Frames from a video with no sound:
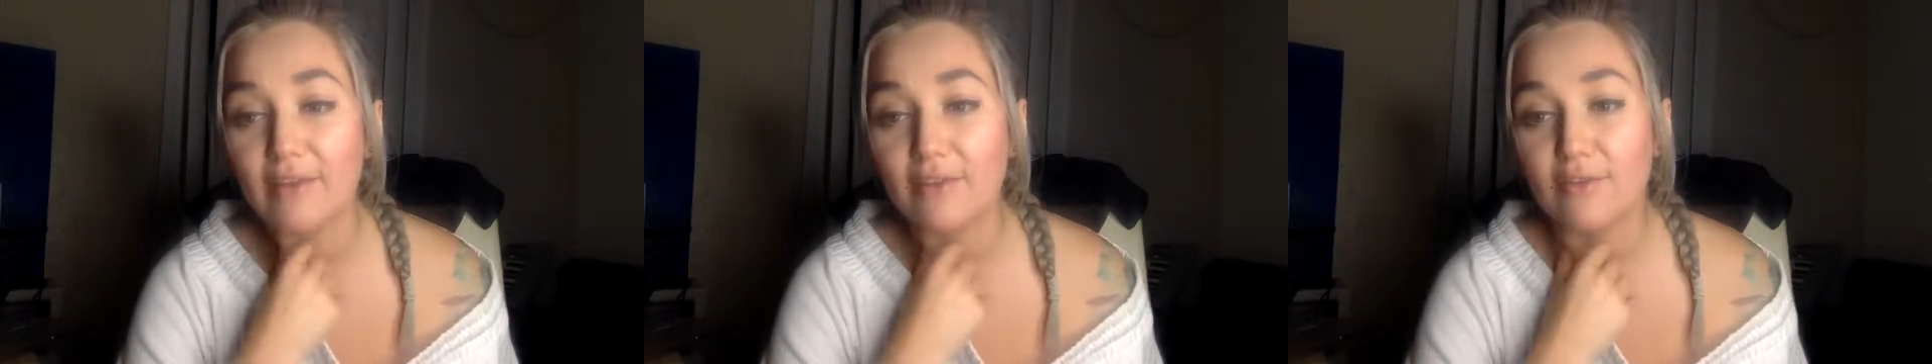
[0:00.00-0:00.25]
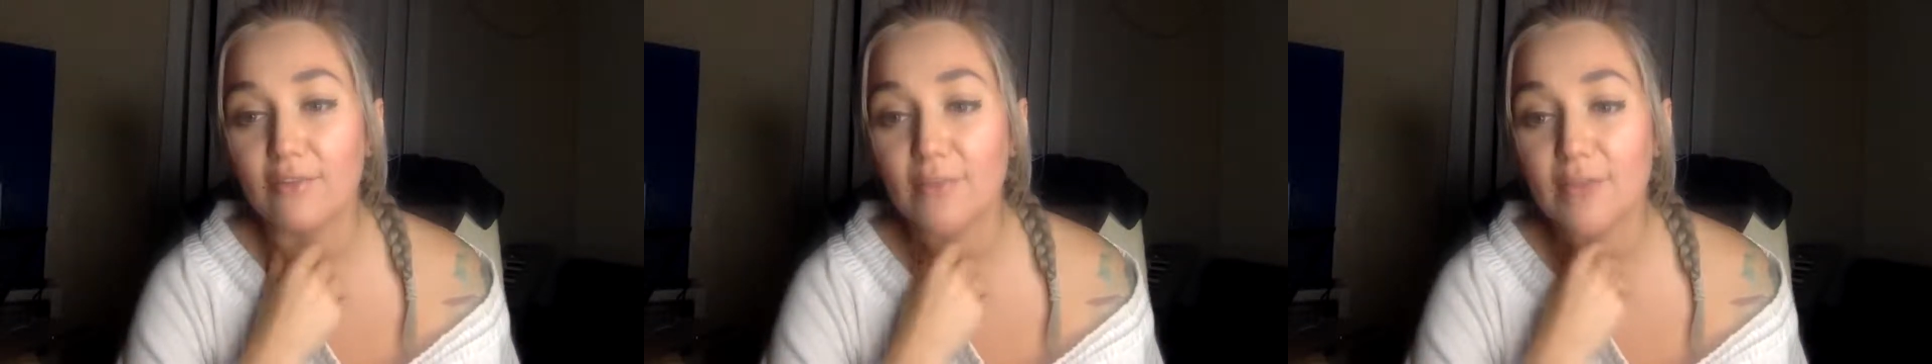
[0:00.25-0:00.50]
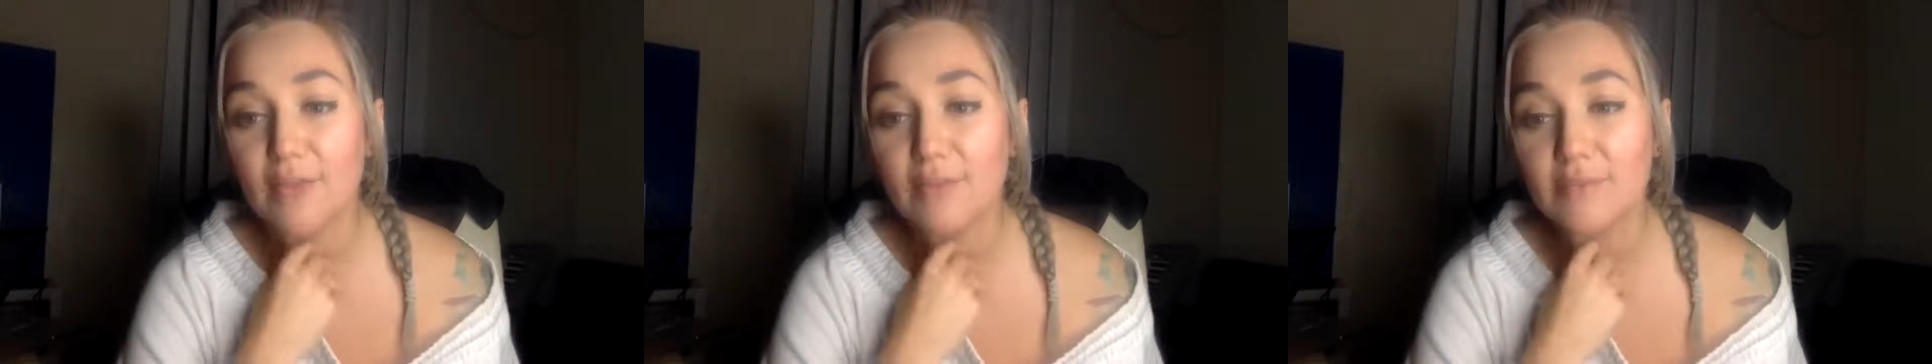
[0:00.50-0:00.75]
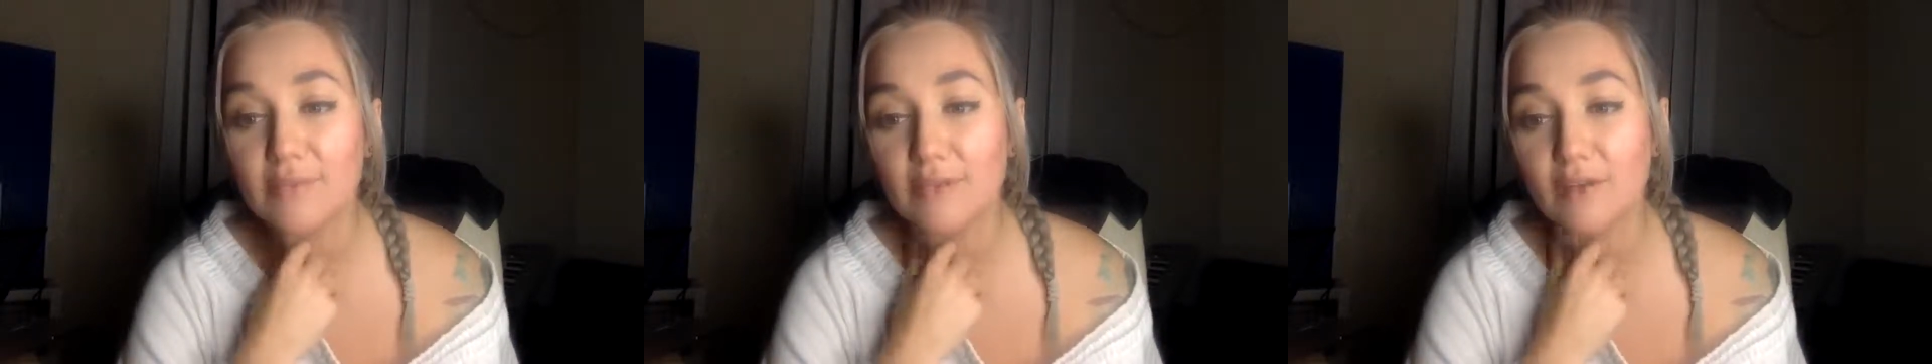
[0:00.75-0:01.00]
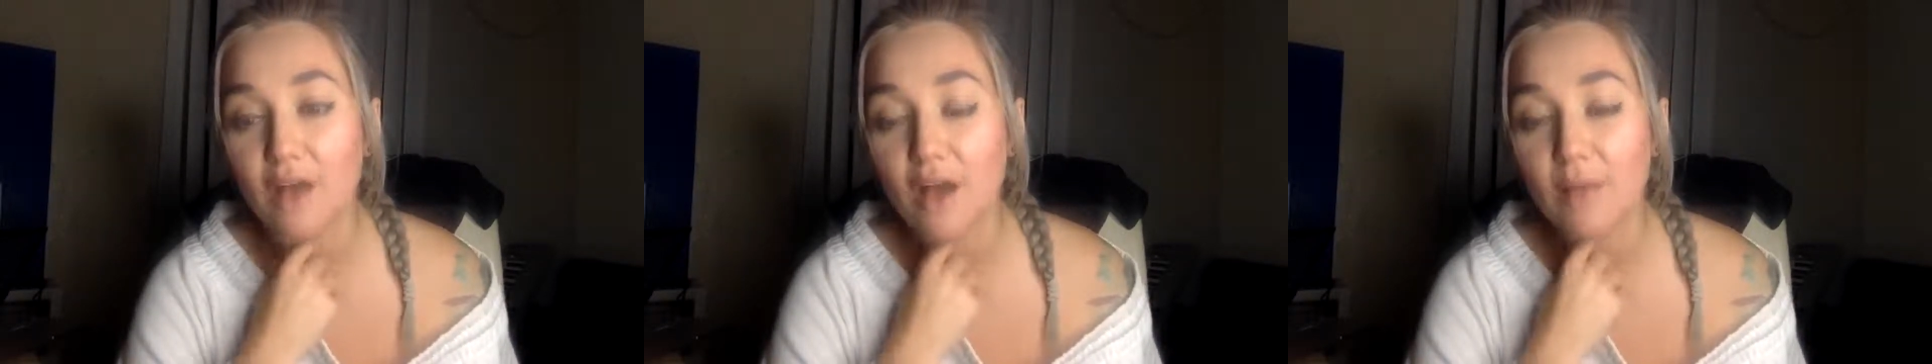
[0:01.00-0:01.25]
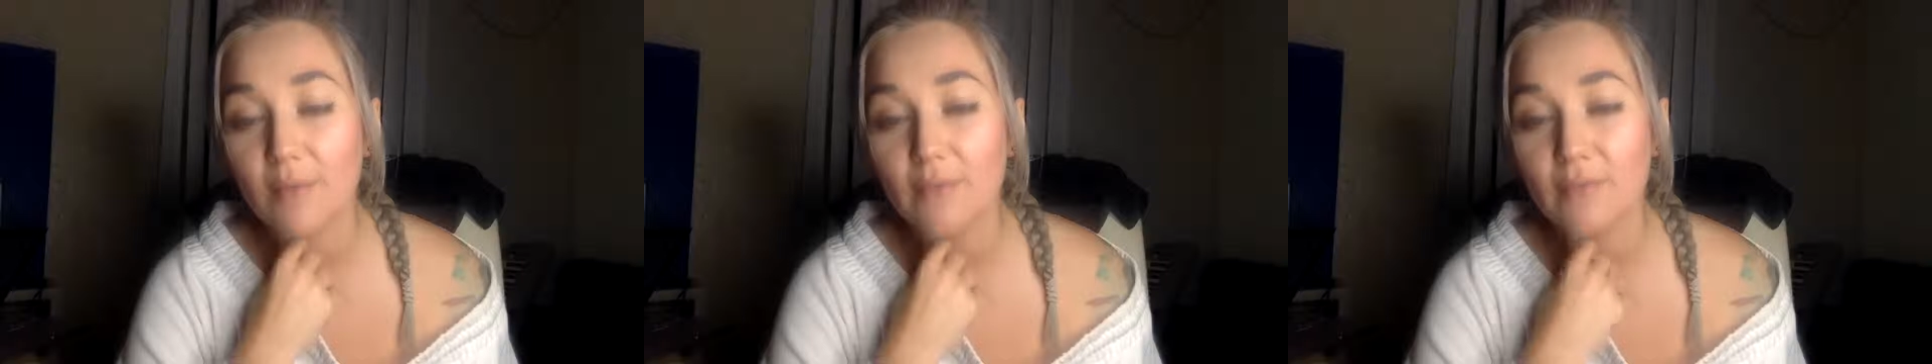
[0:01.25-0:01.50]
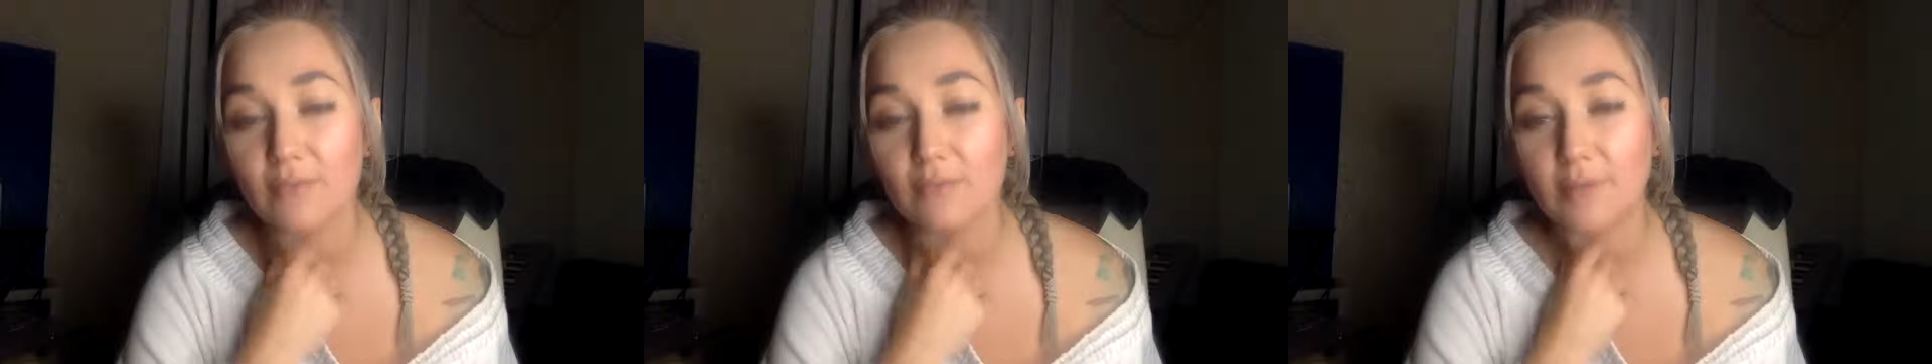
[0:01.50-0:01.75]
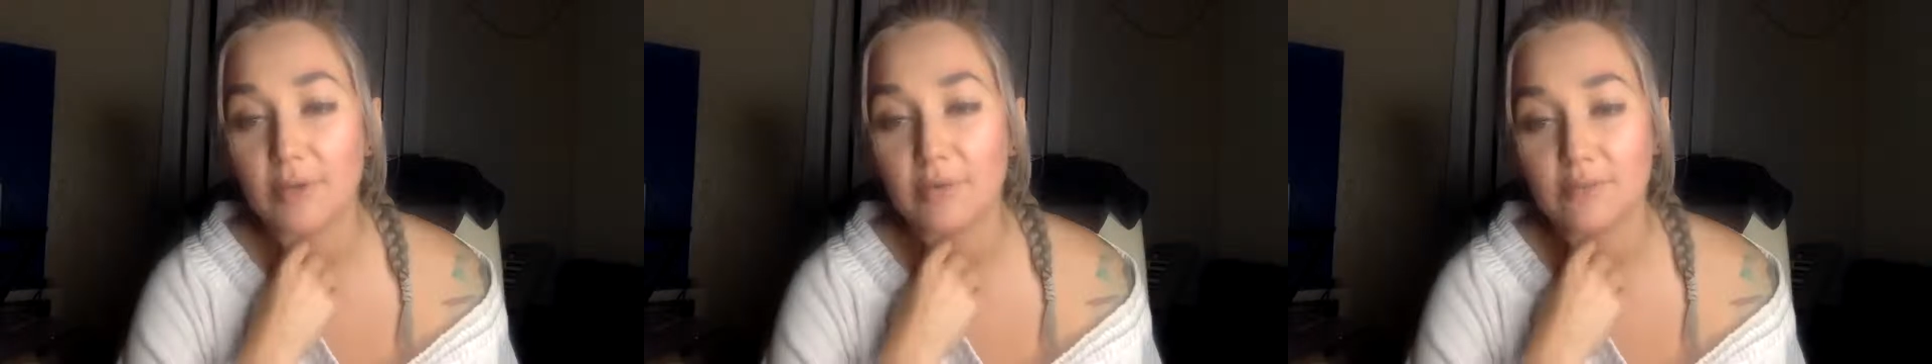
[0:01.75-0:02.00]
though memes and comments on
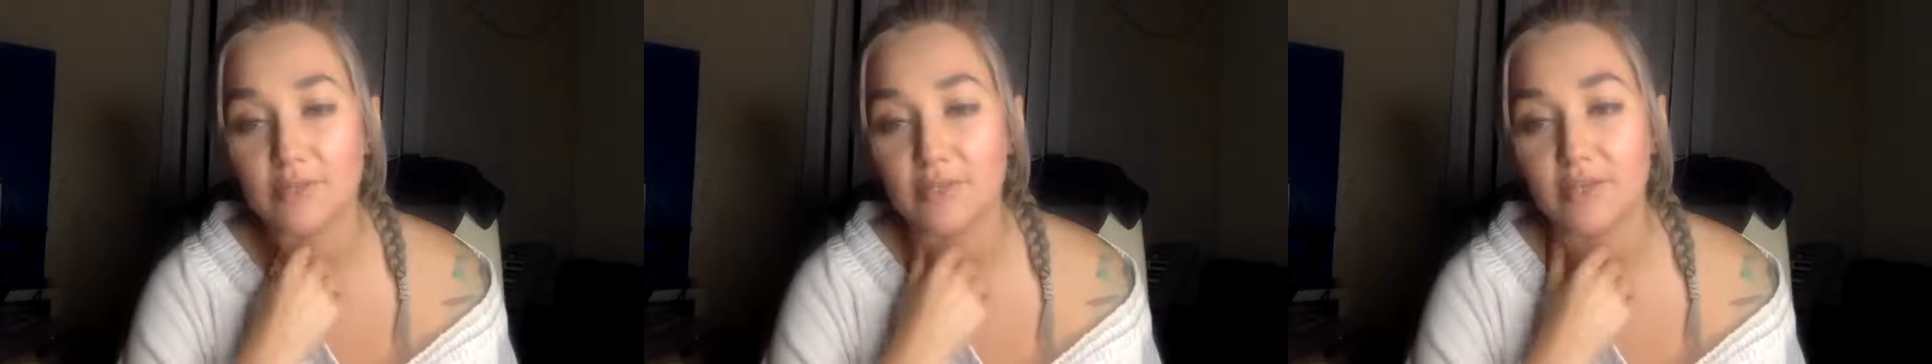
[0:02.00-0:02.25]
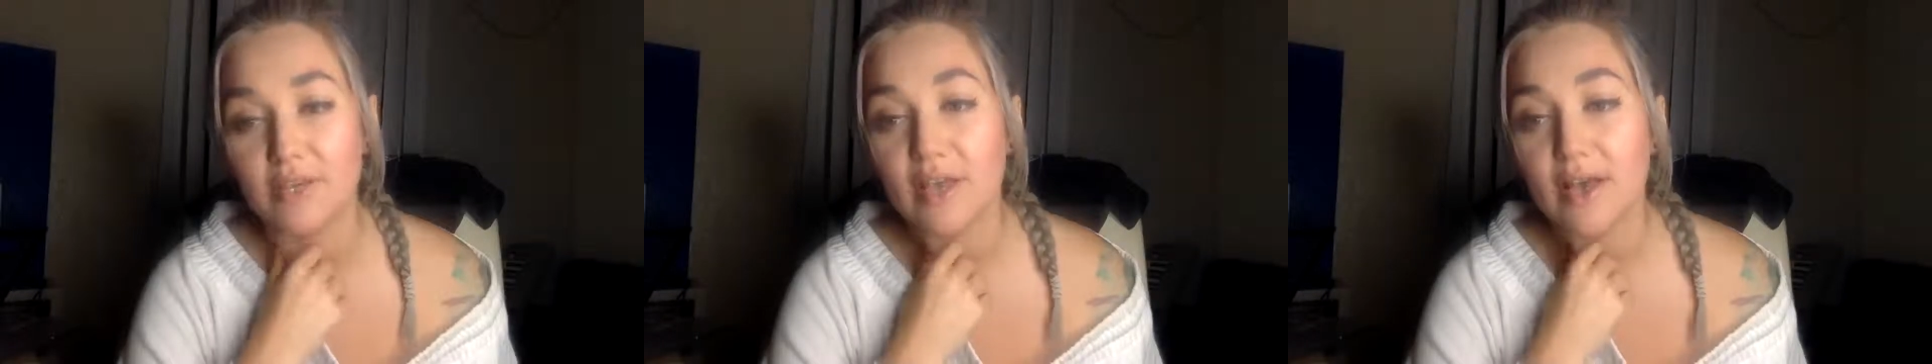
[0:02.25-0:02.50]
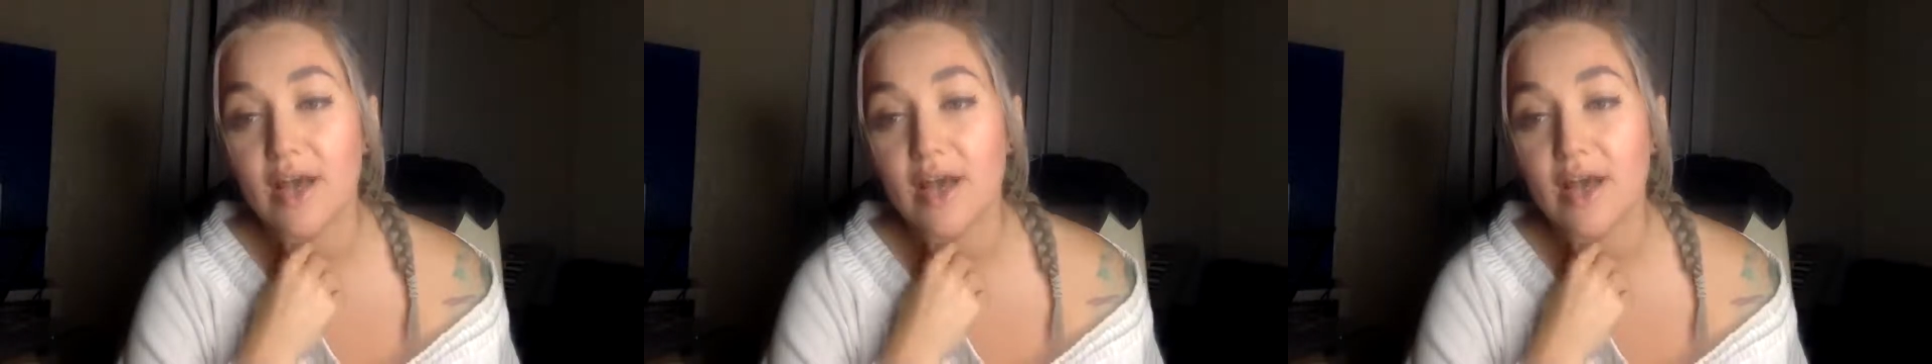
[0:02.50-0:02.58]
posts.